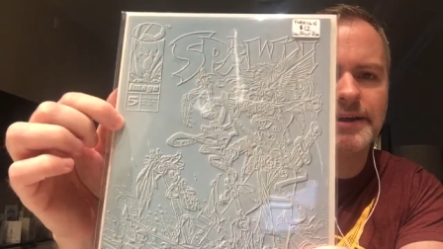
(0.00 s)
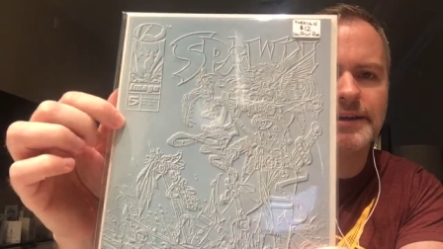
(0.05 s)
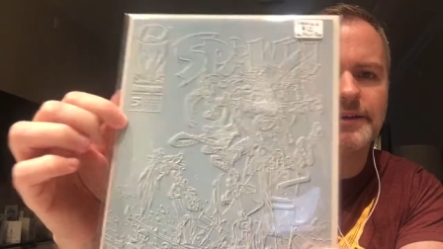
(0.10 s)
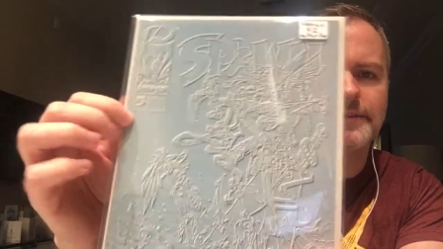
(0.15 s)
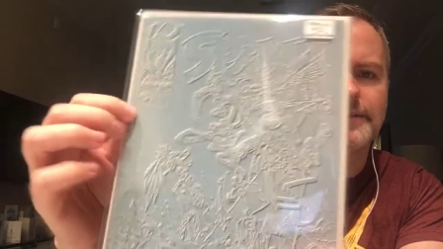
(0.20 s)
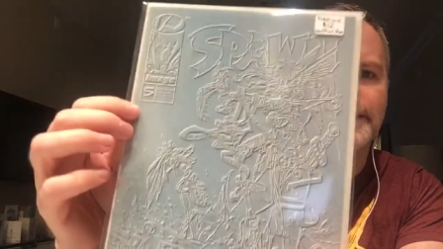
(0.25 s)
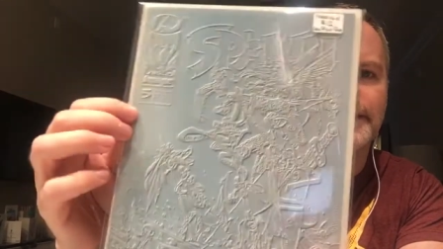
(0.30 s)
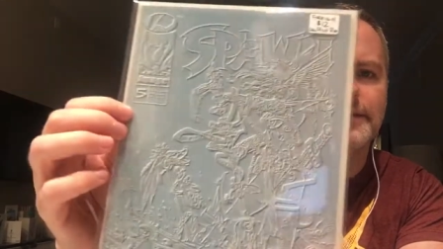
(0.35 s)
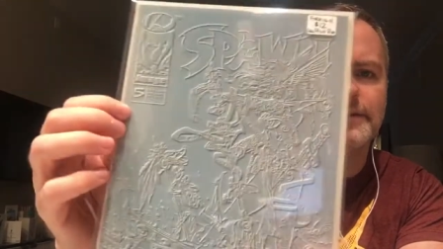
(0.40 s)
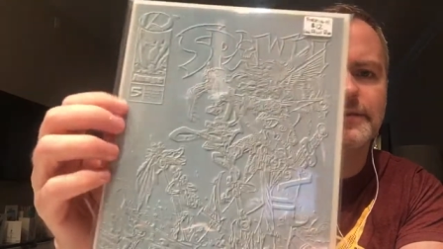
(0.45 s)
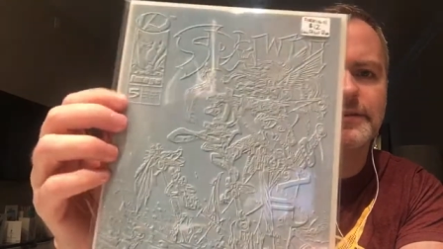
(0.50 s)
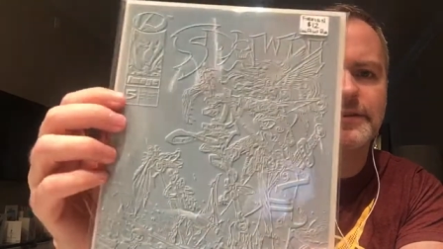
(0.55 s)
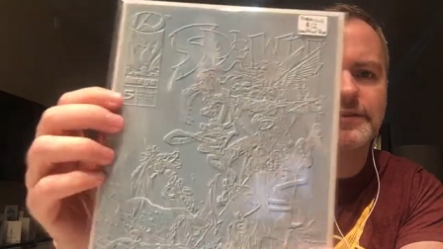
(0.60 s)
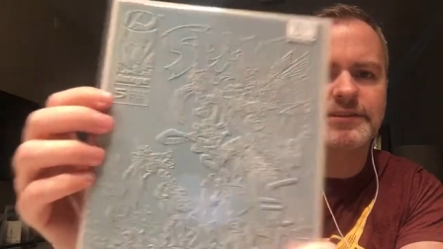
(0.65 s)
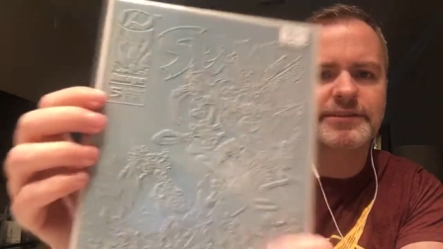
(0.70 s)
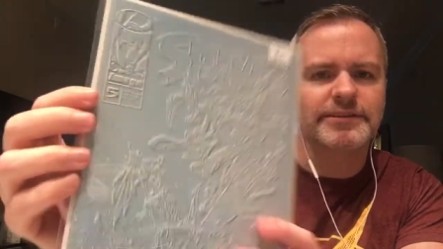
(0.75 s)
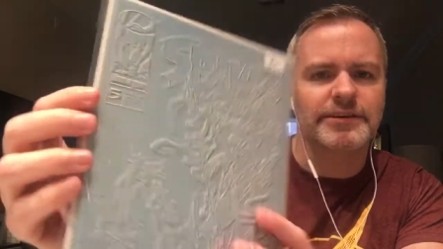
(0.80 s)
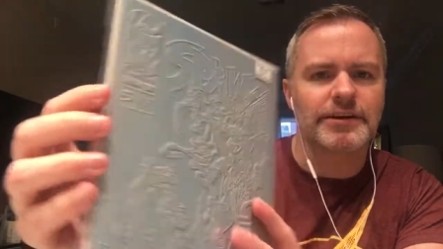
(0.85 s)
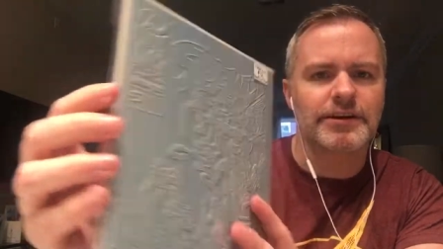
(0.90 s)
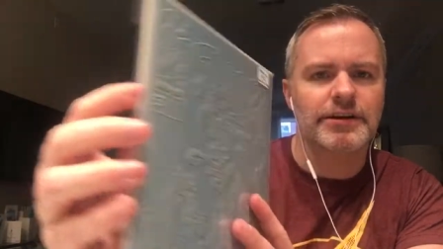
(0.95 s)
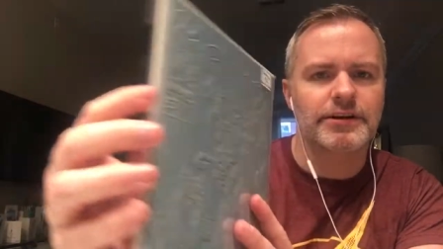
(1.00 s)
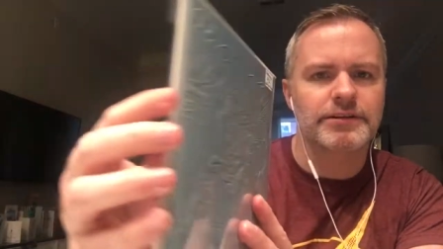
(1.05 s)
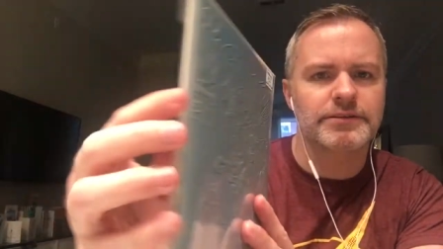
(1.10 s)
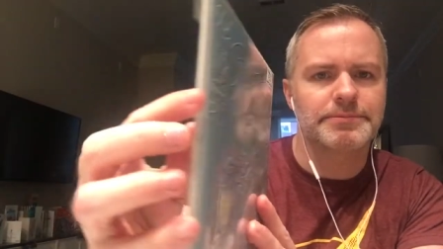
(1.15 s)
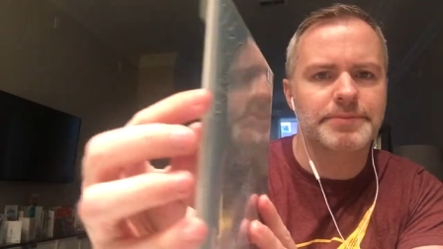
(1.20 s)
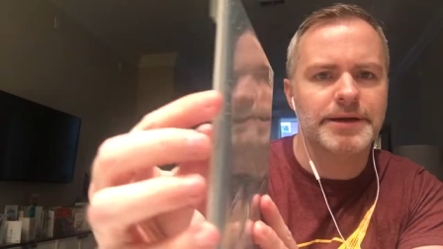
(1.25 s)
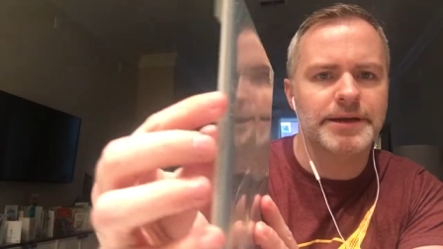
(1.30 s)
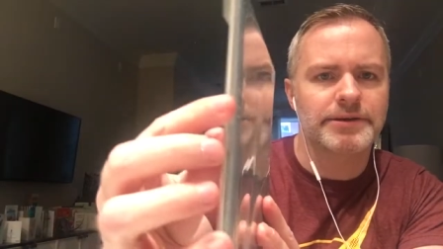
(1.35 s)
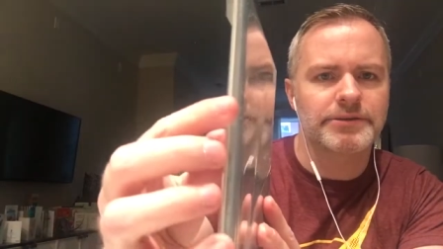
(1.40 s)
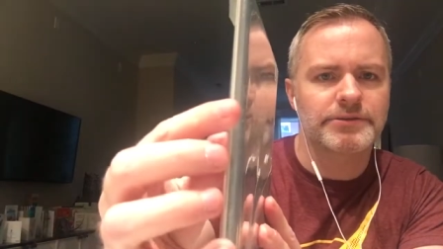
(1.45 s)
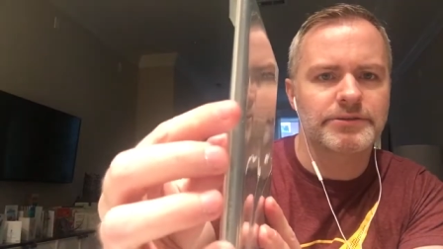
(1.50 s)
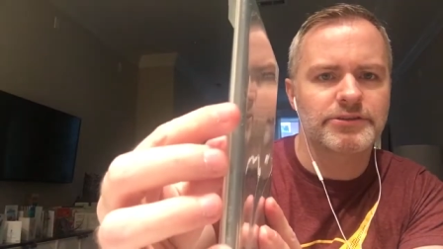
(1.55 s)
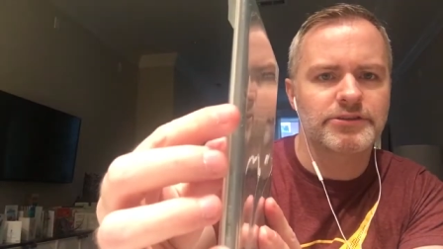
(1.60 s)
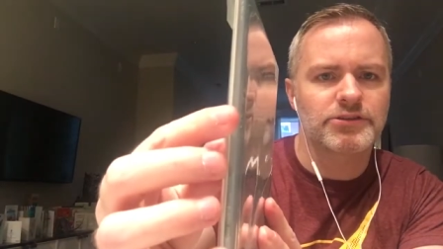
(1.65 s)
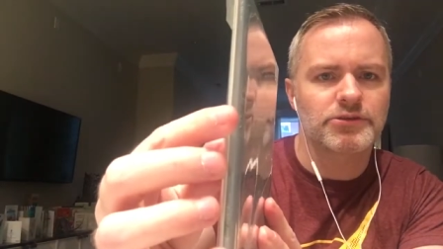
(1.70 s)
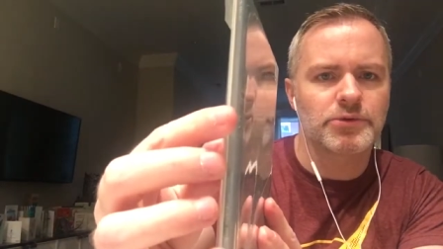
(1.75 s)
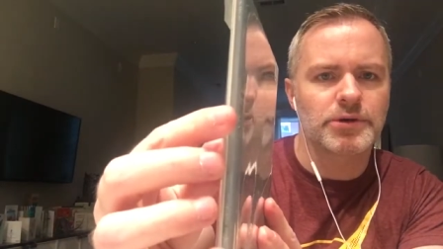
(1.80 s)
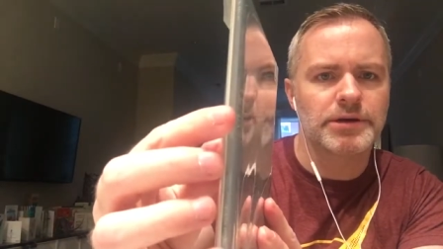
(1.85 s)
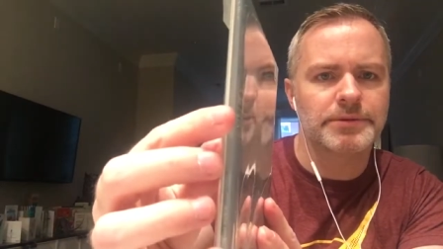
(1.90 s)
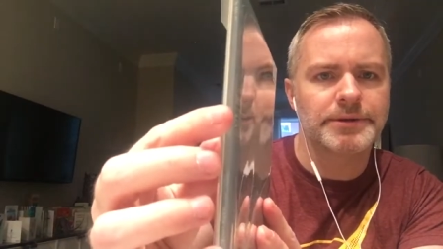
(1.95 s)
indent because it's a hardbound,
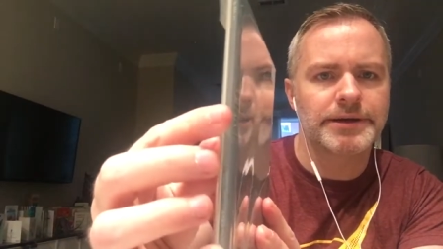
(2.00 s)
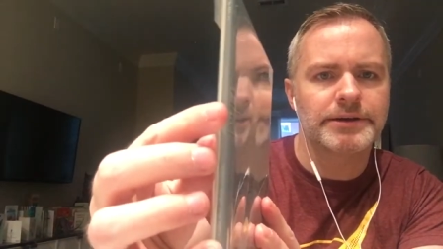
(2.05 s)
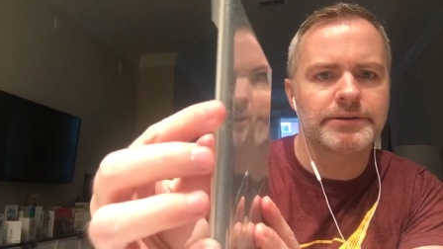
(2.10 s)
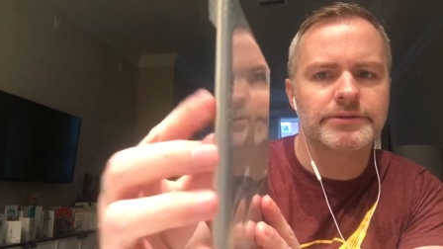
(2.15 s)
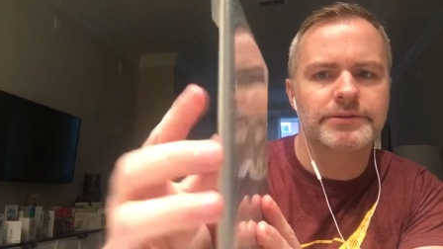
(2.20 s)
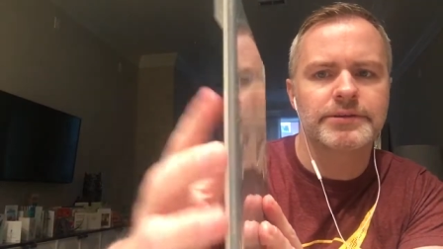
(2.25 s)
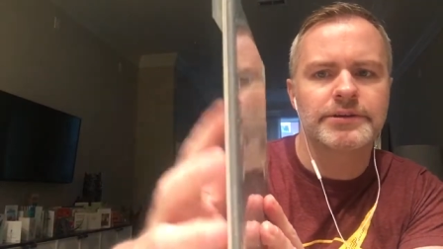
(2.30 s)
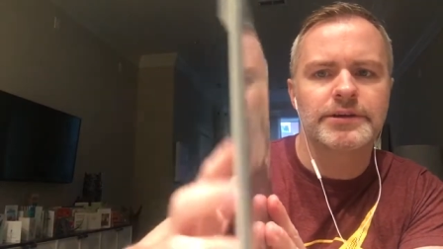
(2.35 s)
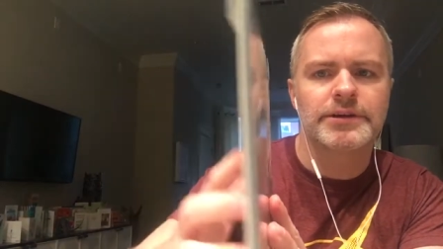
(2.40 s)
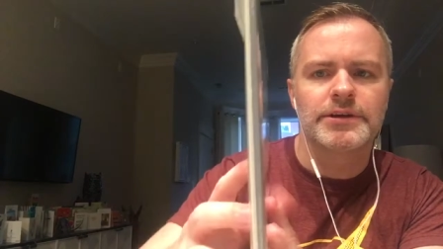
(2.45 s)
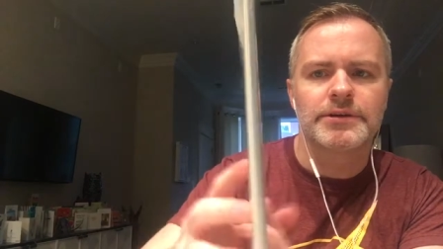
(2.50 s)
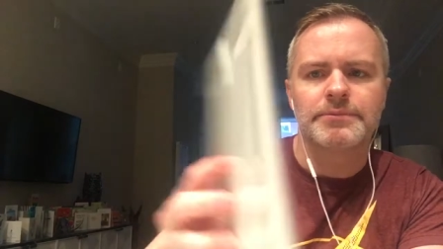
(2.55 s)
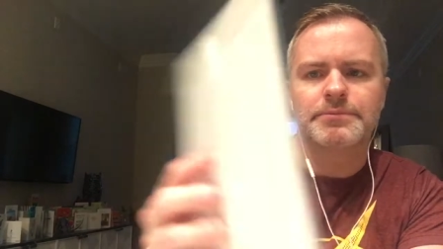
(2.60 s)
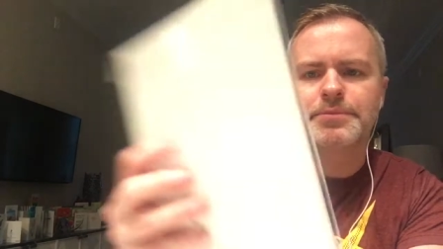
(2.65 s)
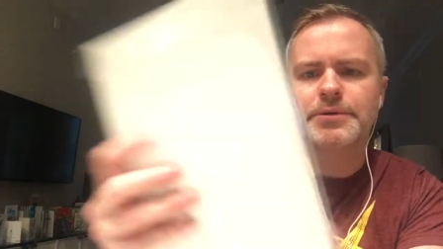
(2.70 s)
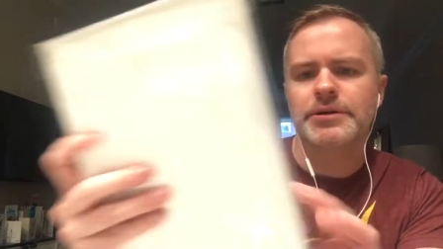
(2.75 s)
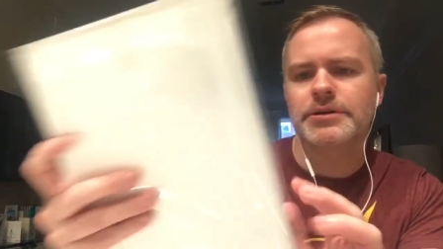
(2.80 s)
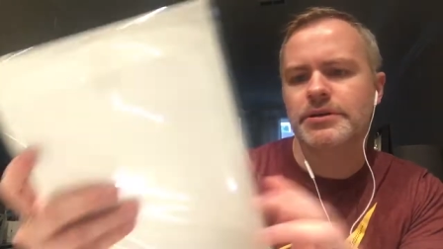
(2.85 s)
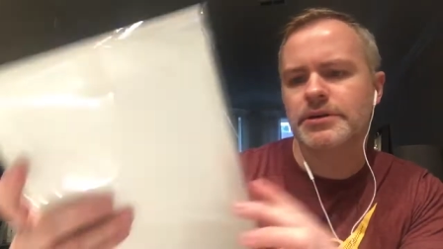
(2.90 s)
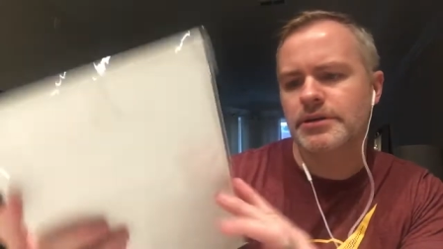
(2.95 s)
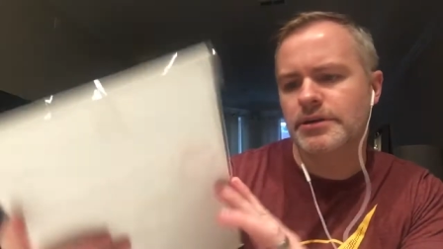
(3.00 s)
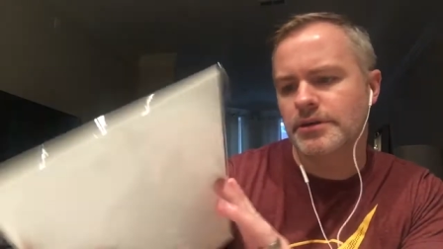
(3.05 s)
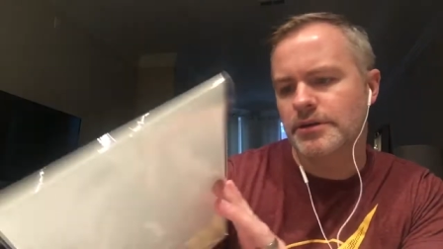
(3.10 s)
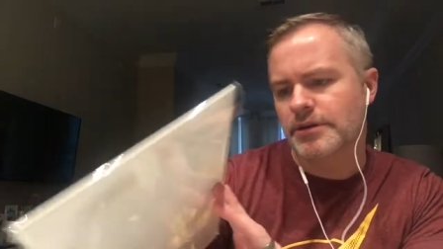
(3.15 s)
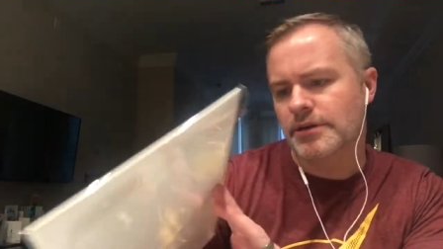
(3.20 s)
square bound book.